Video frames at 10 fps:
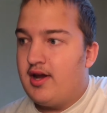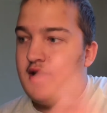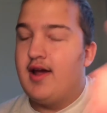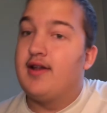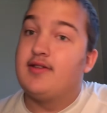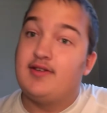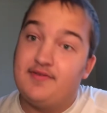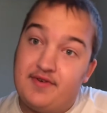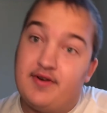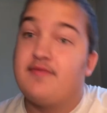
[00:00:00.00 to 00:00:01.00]
and a
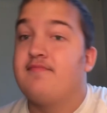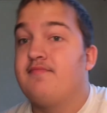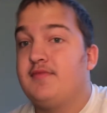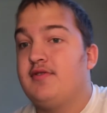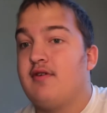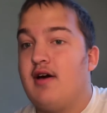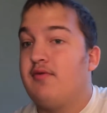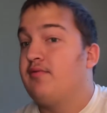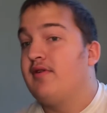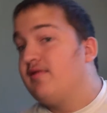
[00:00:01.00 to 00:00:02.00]
TV. So I would
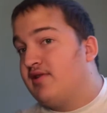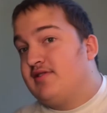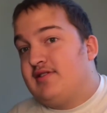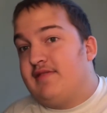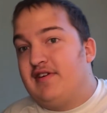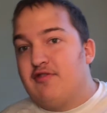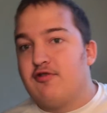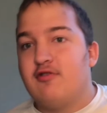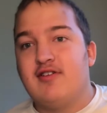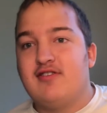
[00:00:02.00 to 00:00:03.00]
want a TV or a
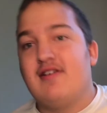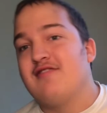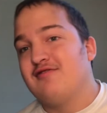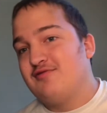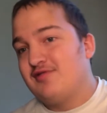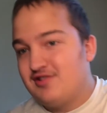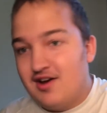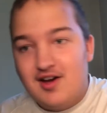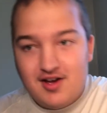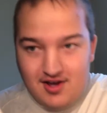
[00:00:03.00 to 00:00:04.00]
Nintendo Switch,
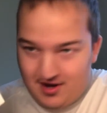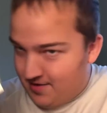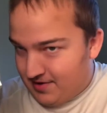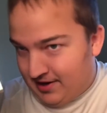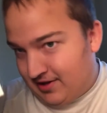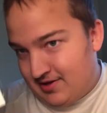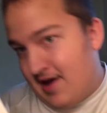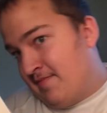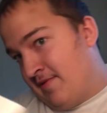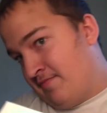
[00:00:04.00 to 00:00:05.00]
but I get the
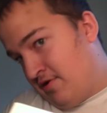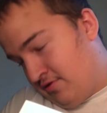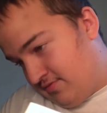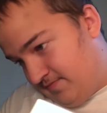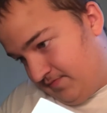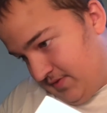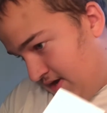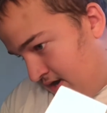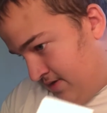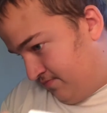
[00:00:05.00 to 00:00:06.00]
iPad Pro,
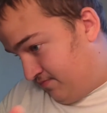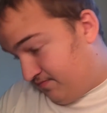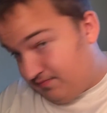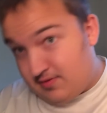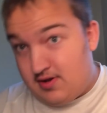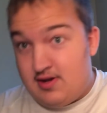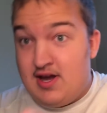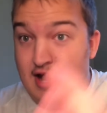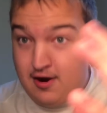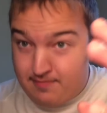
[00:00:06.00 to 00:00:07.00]
I
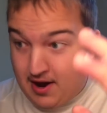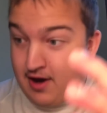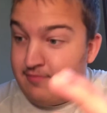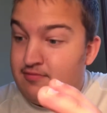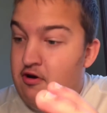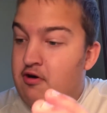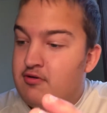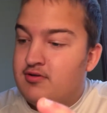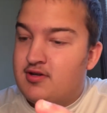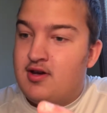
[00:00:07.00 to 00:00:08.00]
AirPod
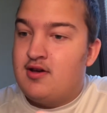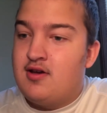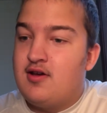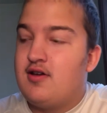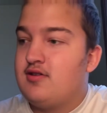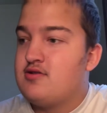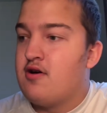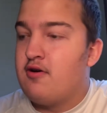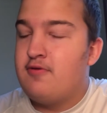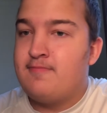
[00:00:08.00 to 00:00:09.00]
Pros.
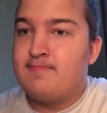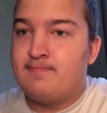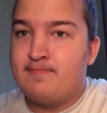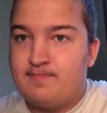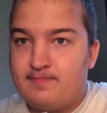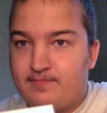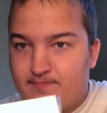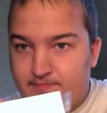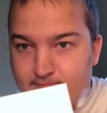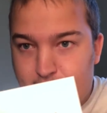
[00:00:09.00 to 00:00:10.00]
So
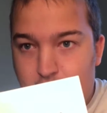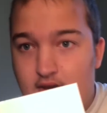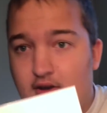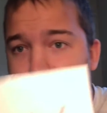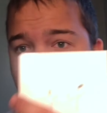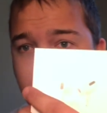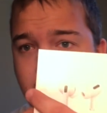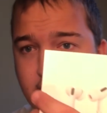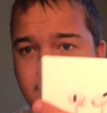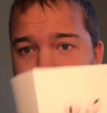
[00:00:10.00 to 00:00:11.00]
I'll be showing
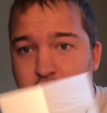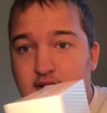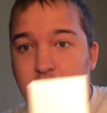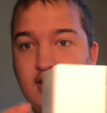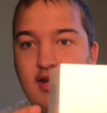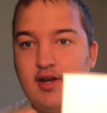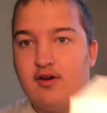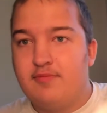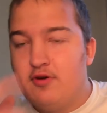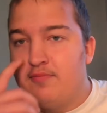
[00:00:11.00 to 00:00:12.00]
you it, and I'll
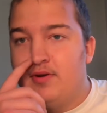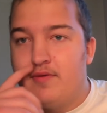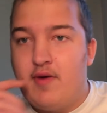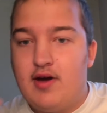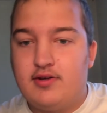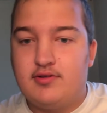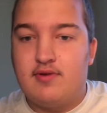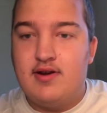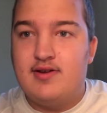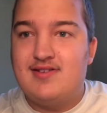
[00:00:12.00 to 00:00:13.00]
be opening the box
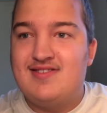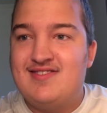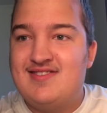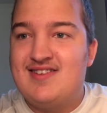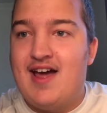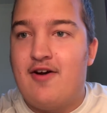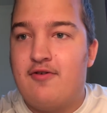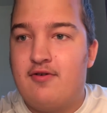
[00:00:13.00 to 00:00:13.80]
right now.